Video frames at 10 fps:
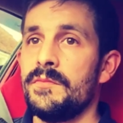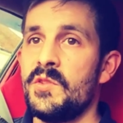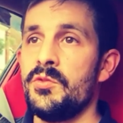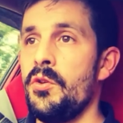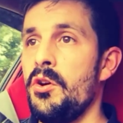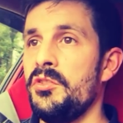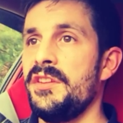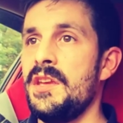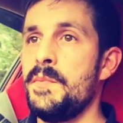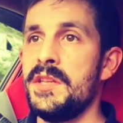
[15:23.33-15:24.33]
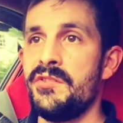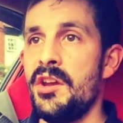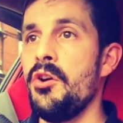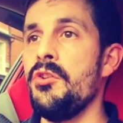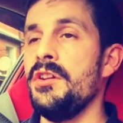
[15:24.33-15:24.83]
to all the EP3
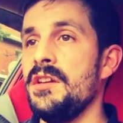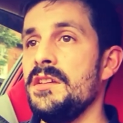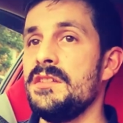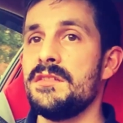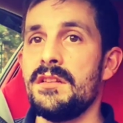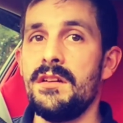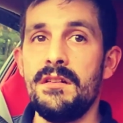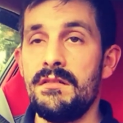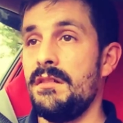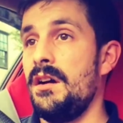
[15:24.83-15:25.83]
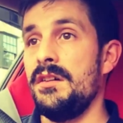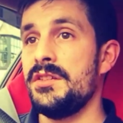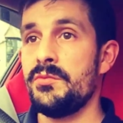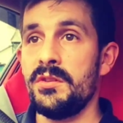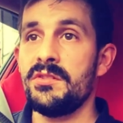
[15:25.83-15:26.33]
owners, I
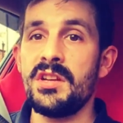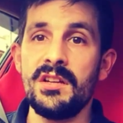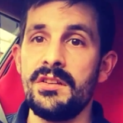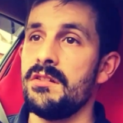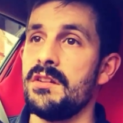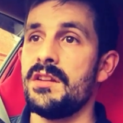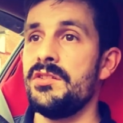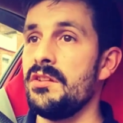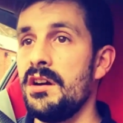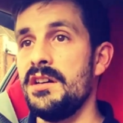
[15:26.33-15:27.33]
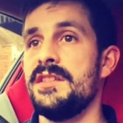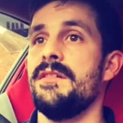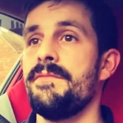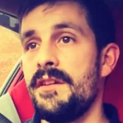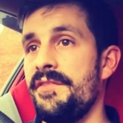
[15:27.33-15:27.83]
just want to tell you that you guys
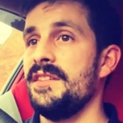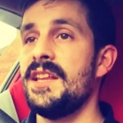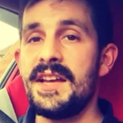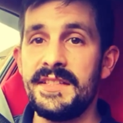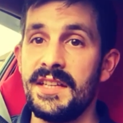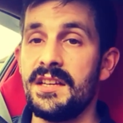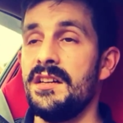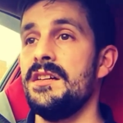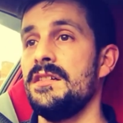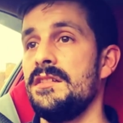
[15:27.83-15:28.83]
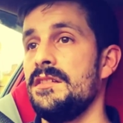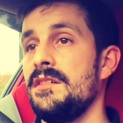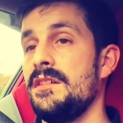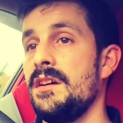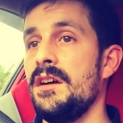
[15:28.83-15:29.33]
have a fantastic car.
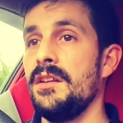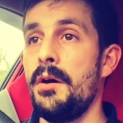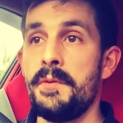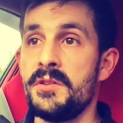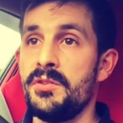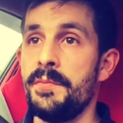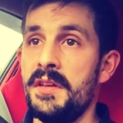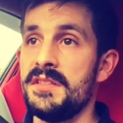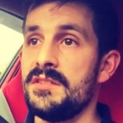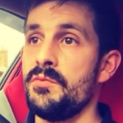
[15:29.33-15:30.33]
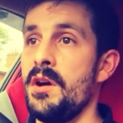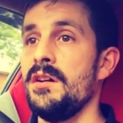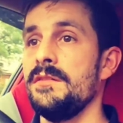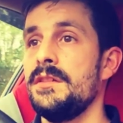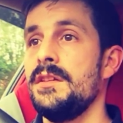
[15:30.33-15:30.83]
I love it to bits as
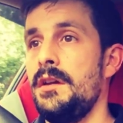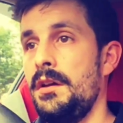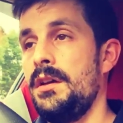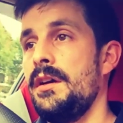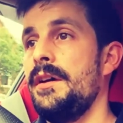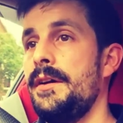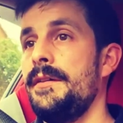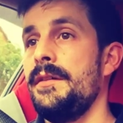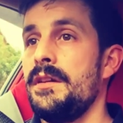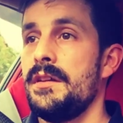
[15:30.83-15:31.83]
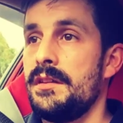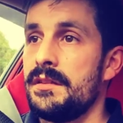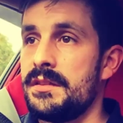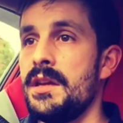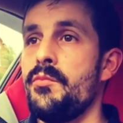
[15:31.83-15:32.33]
well.
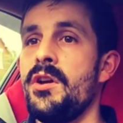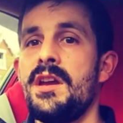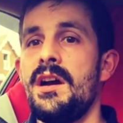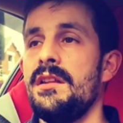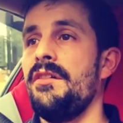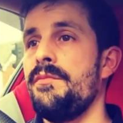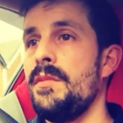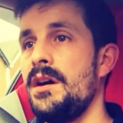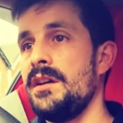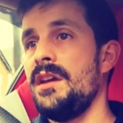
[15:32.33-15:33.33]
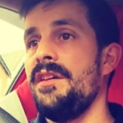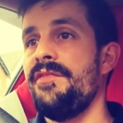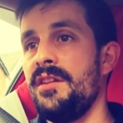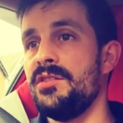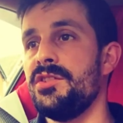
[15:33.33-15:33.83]
Same way I love my
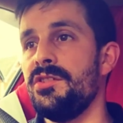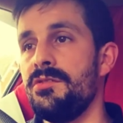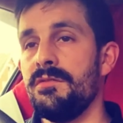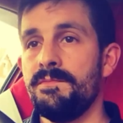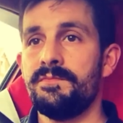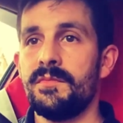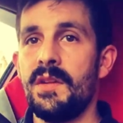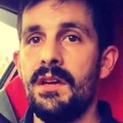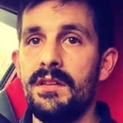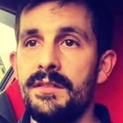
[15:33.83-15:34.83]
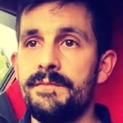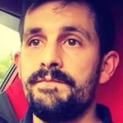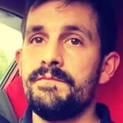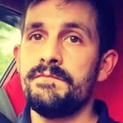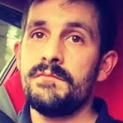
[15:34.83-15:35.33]
FN2,
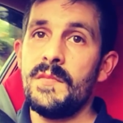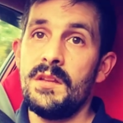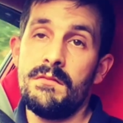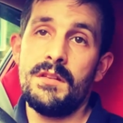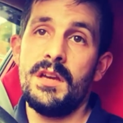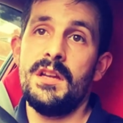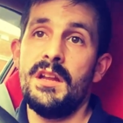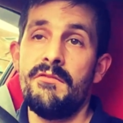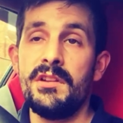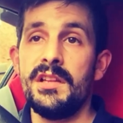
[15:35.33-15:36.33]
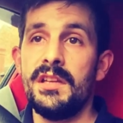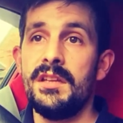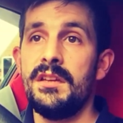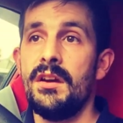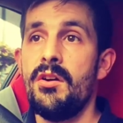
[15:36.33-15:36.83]
and I
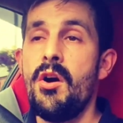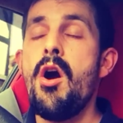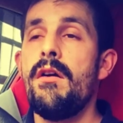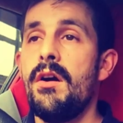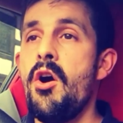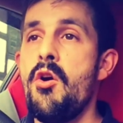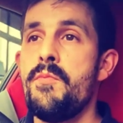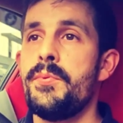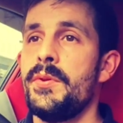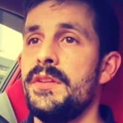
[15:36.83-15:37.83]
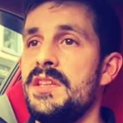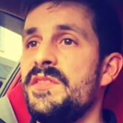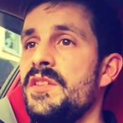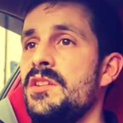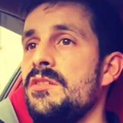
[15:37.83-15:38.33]
really hope this
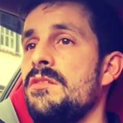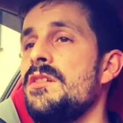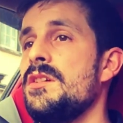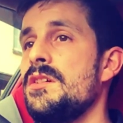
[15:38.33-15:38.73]
video